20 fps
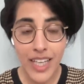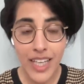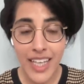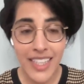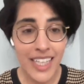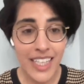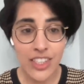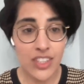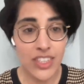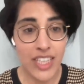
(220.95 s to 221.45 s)
And
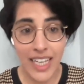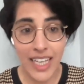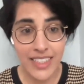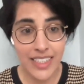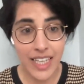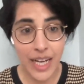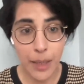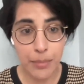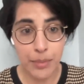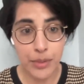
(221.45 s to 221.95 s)
that just
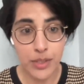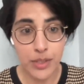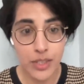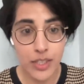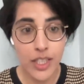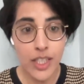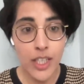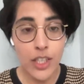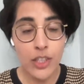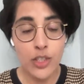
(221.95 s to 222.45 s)
hasn't happened.
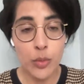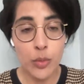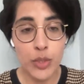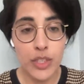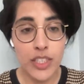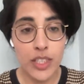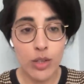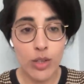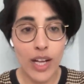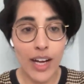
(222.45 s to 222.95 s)
So we
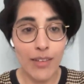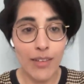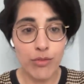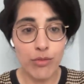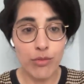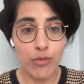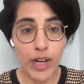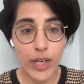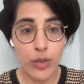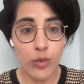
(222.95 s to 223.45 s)
still have
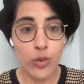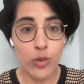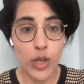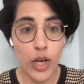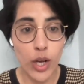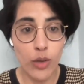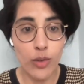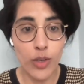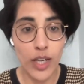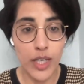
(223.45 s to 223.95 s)
record
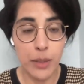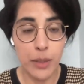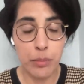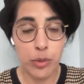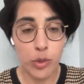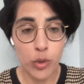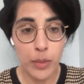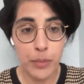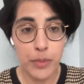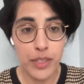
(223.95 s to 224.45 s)
low
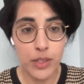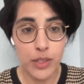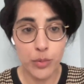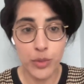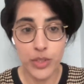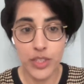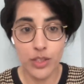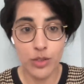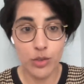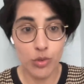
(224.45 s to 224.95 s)
unemployment,
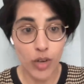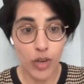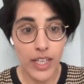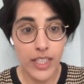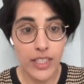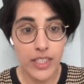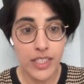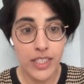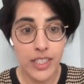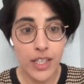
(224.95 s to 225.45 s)
which is
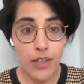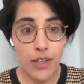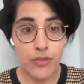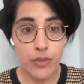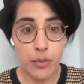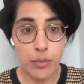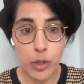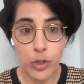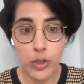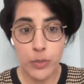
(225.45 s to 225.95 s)
great for
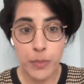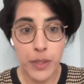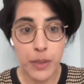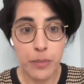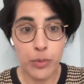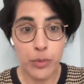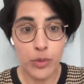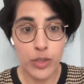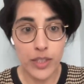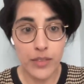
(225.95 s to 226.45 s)
most
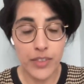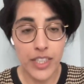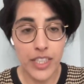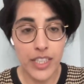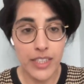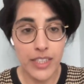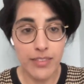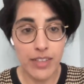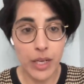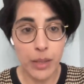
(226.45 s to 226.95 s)
people living in
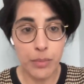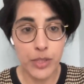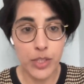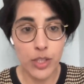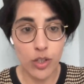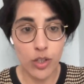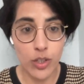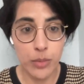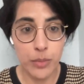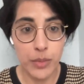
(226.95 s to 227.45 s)
developed
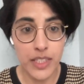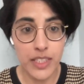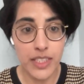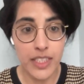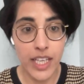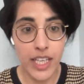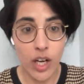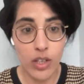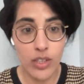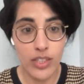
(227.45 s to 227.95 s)
economies.
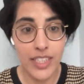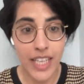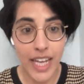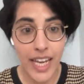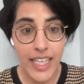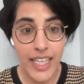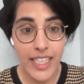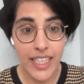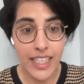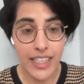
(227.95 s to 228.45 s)
They are
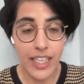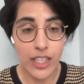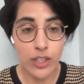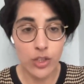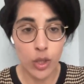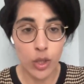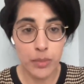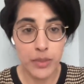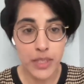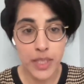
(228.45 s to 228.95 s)
staying in their
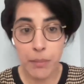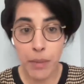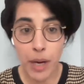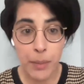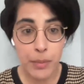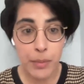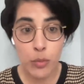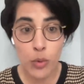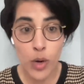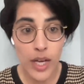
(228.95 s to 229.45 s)
jobs. They
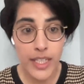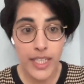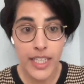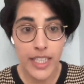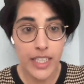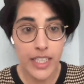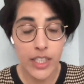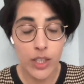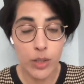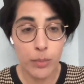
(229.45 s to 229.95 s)
might be
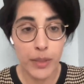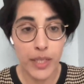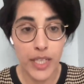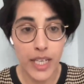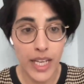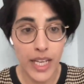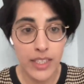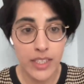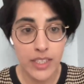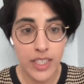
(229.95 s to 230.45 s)
working a little bit
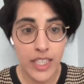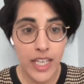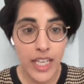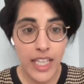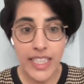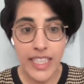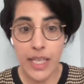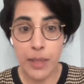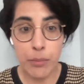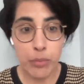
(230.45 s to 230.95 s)
less.
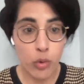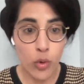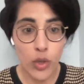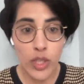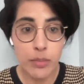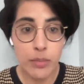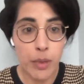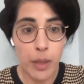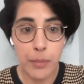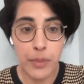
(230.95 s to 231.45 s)
Their
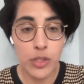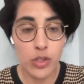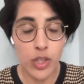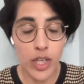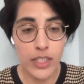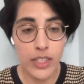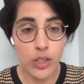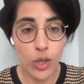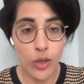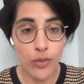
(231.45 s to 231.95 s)
employers might be
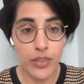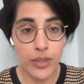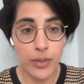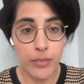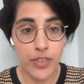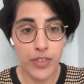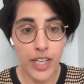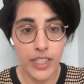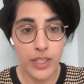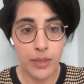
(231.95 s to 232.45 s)
trying to offer
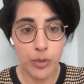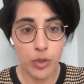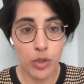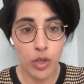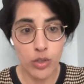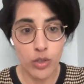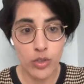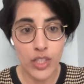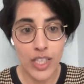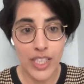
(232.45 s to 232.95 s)
them flexible
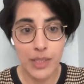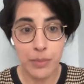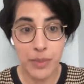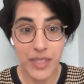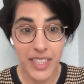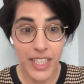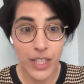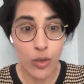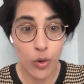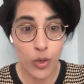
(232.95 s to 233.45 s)
contracts,
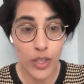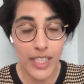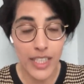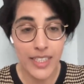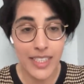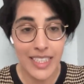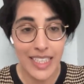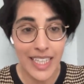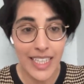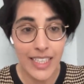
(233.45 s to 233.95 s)
but they're not
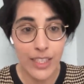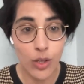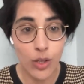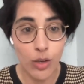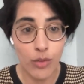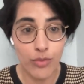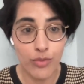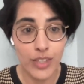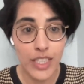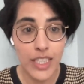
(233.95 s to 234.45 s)
getting laid
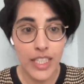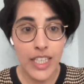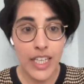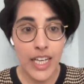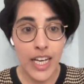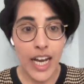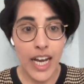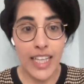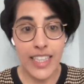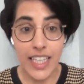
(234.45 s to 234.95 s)
off.
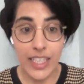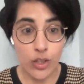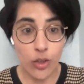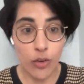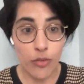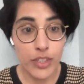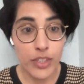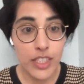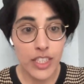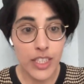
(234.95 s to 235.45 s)
And that's
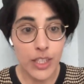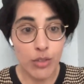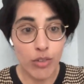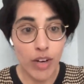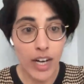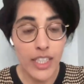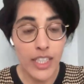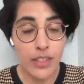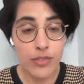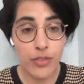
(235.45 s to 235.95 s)
obviously
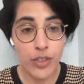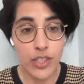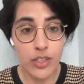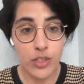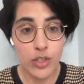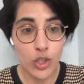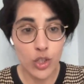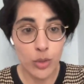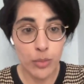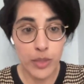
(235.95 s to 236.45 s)
great for
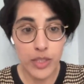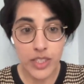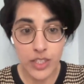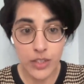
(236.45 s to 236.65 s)
consumers.